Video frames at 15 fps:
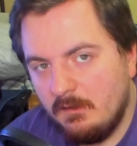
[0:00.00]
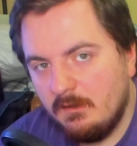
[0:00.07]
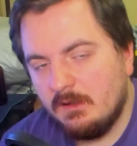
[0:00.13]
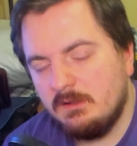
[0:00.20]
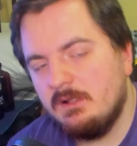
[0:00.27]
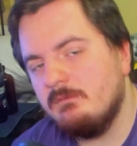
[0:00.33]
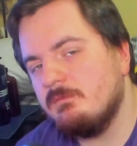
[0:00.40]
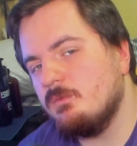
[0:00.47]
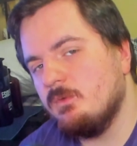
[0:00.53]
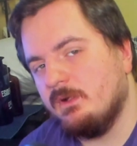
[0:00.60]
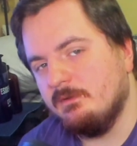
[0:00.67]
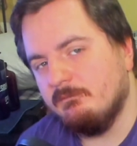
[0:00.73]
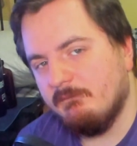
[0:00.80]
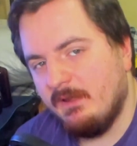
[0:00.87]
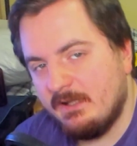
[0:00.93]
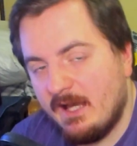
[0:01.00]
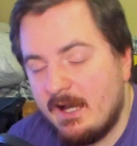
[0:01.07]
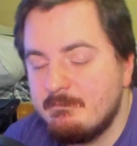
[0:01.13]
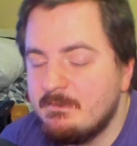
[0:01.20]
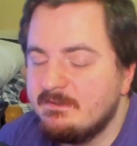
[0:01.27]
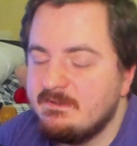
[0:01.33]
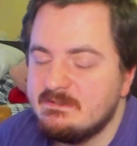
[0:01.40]
Hello everyone, and
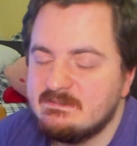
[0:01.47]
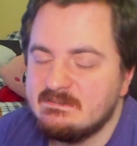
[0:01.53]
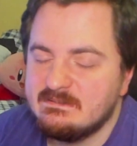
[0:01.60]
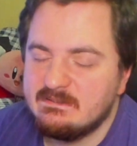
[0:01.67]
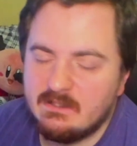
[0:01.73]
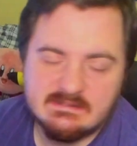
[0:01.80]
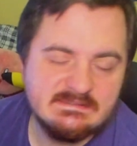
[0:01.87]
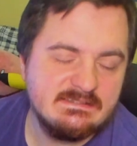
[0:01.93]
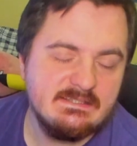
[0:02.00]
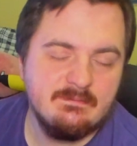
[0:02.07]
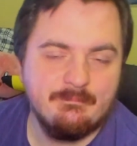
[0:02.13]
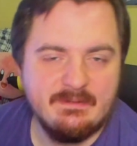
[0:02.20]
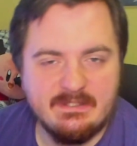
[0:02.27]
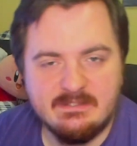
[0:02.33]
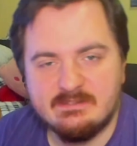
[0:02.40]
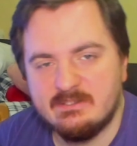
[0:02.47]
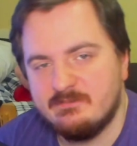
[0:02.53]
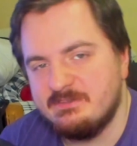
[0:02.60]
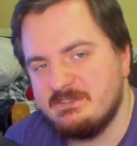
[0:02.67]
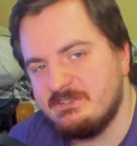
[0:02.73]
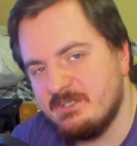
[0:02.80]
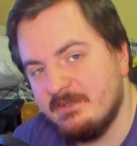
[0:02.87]
I'm a disgusting piece of
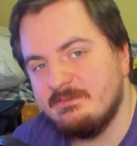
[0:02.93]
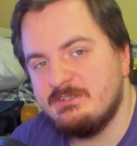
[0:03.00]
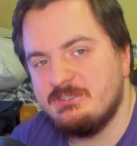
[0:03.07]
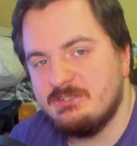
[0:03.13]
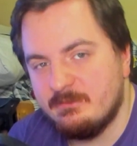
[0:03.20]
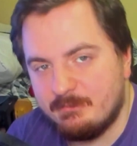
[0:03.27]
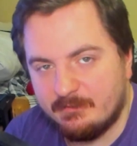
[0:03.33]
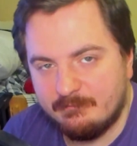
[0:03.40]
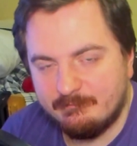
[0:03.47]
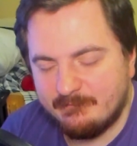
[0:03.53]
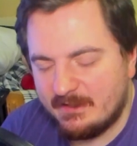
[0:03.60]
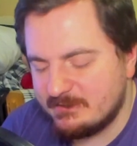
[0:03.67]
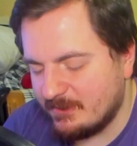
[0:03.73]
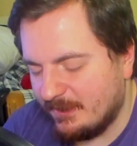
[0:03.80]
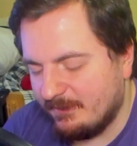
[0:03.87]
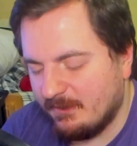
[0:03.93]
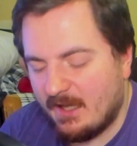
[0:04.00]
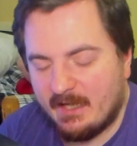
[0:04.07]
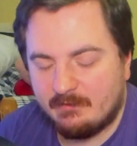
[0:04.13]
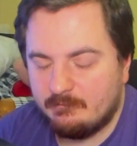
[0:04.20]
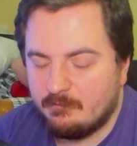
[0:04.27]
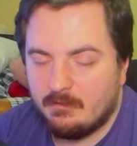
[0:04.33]
shipper. That's right,
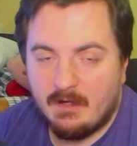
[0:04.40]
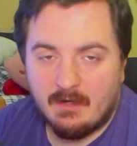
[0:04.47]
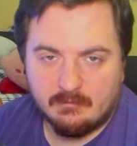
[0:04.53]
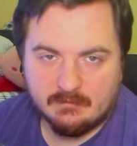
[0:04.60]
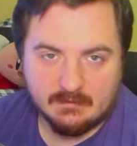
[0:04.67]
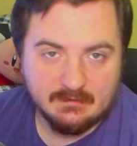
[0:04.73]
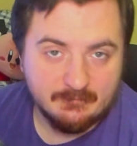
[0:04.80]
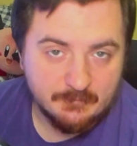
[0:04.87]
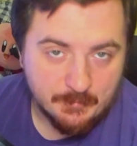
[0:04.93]
I don't know how I can live with